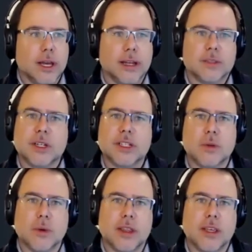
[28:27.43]
And especially
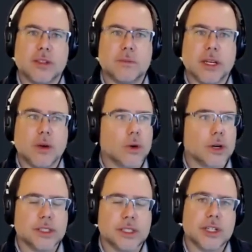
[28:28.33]
the way these big
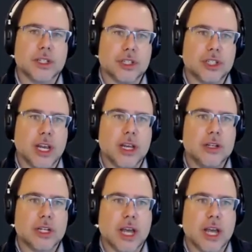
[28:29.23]
organizations change,